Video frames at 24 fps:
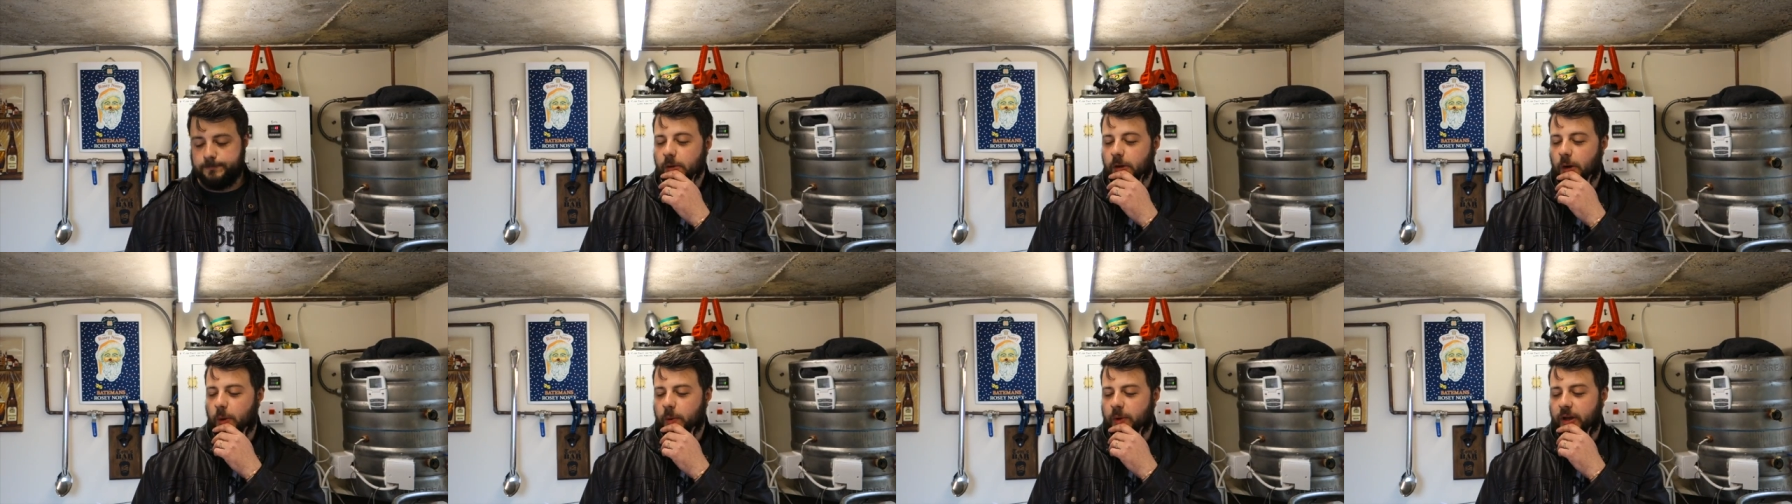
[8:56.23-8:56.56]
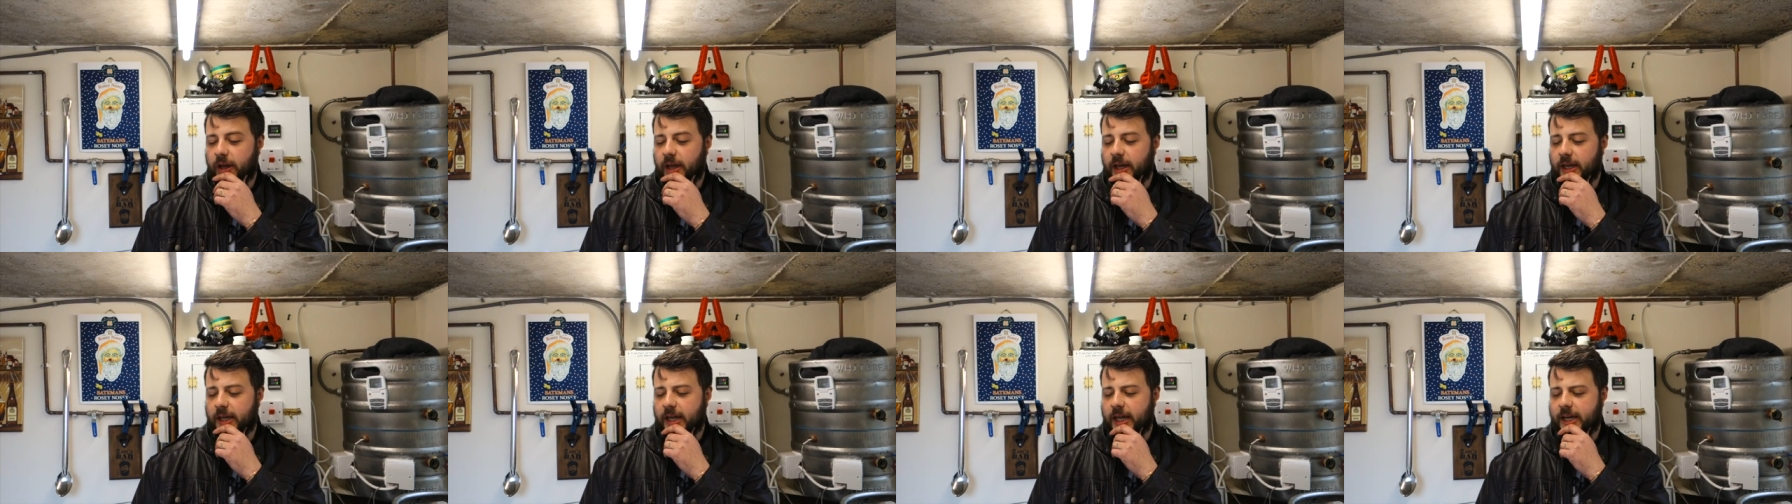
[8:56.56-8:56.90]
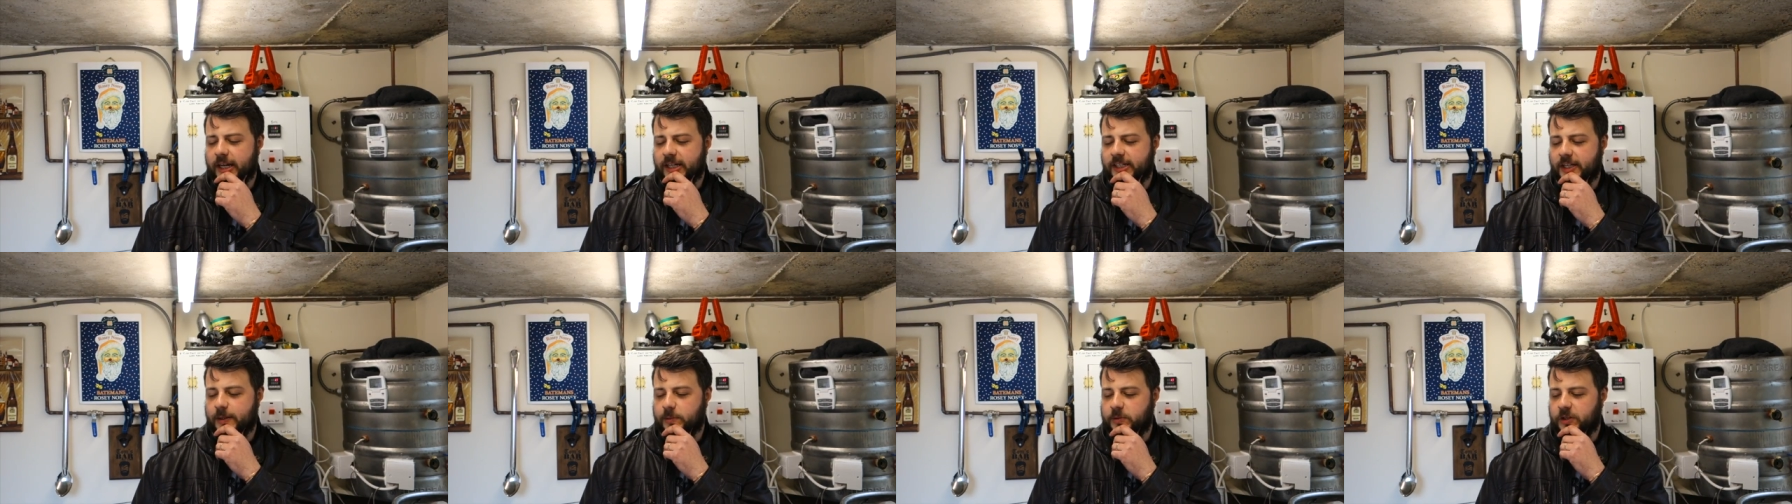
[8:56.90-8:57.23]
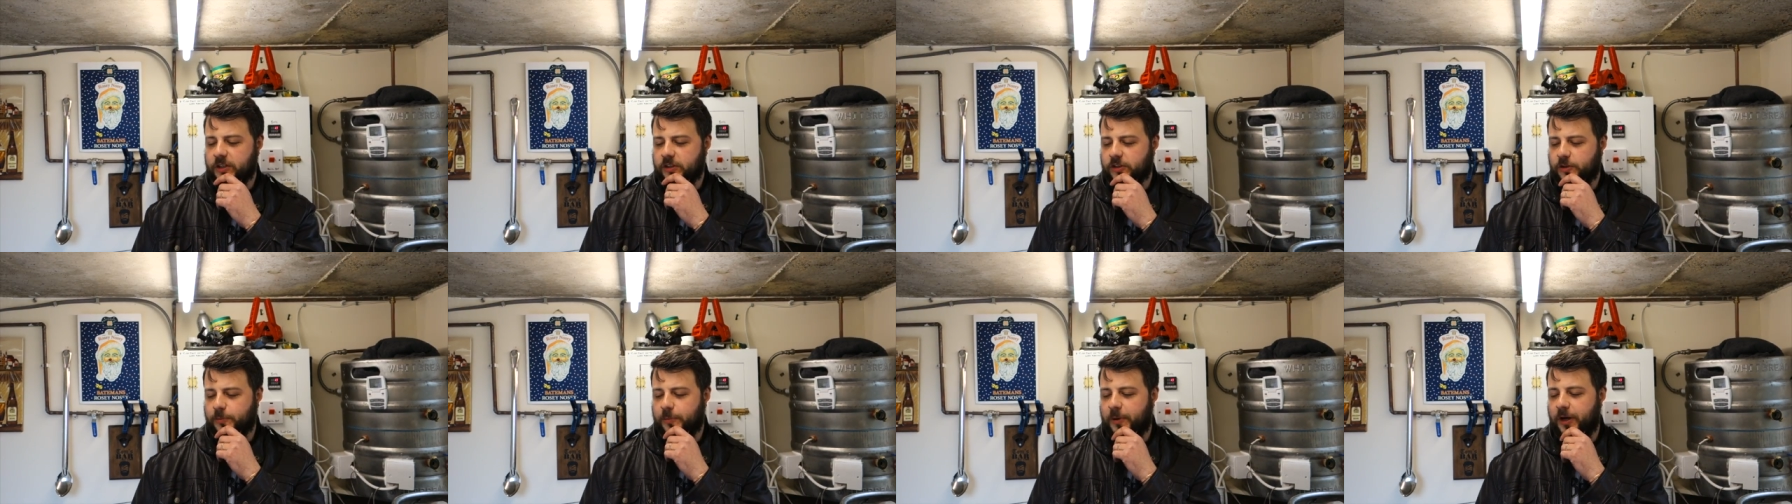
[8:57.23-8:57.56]
Okay, any tips
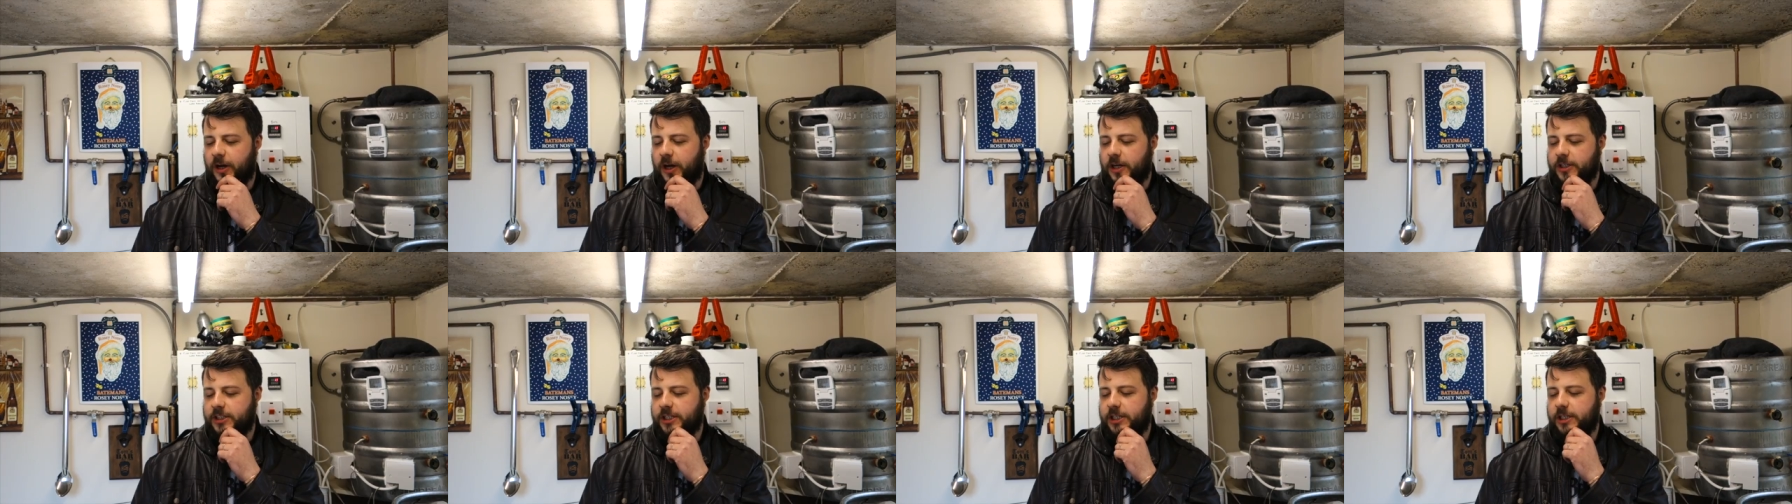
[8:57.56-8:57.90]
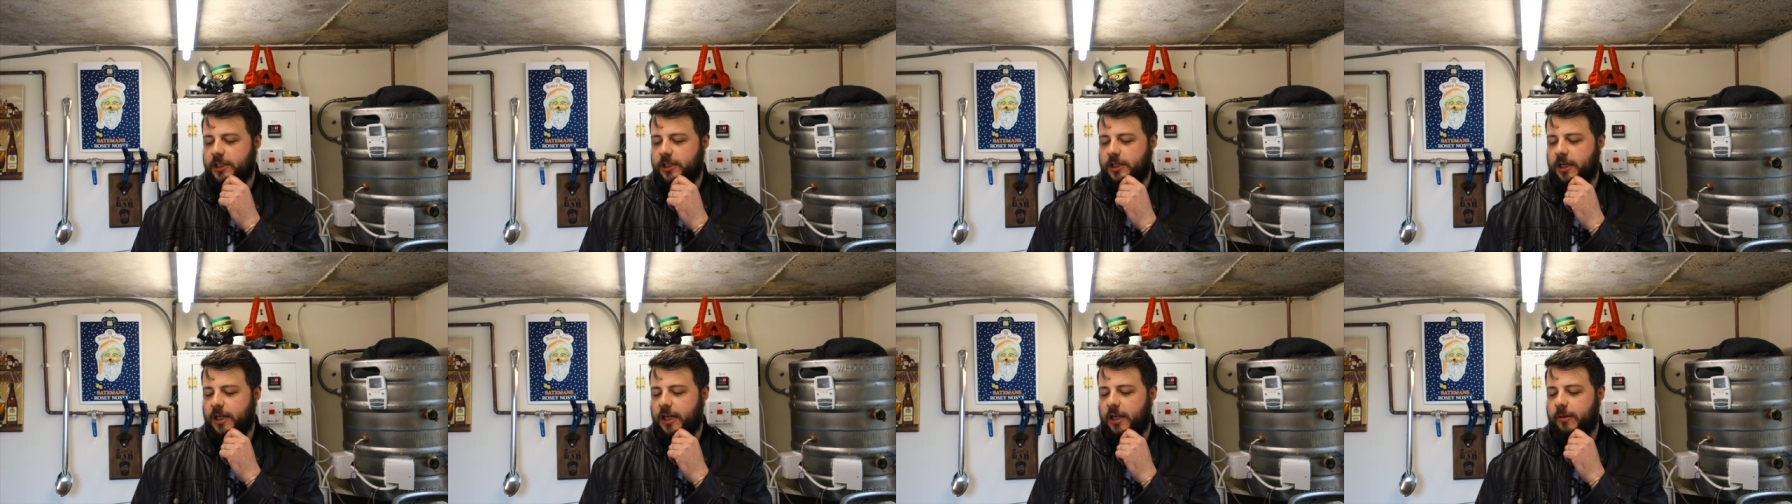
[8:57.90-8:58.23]
on sparging?